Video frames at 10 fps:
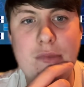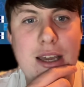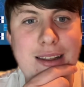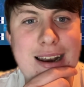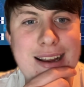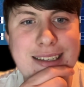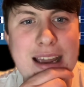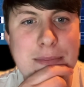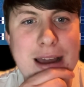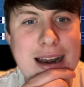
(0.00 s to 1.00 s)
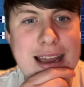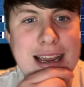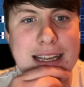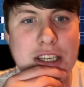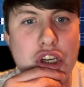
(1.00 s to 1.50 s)
The next game then
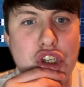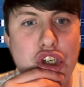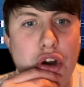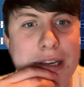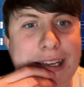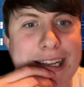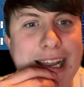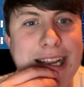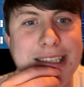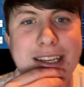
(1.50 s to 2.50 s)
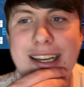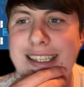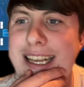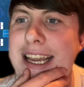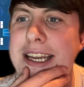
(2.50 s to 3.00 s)
is Johnny Clayton
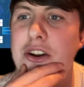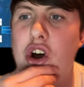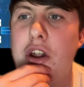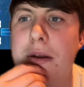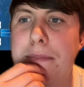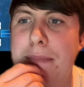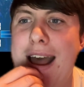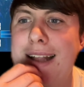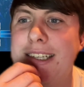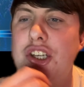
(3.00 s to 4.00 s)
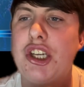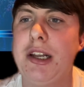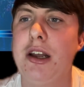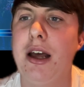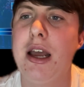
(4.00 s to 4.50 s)
taking on Martin
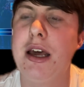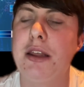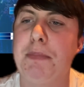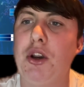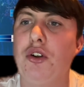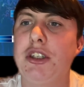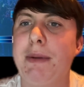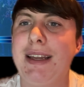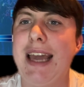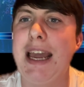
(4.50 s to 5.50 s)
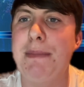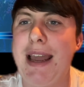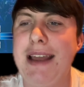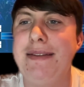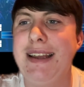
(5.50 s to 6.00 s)
Schindler, the penultimate game
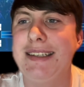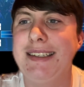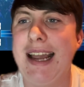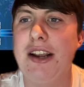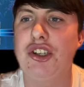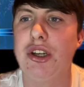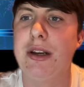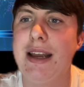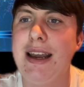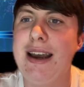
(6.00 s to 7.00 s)
in this section.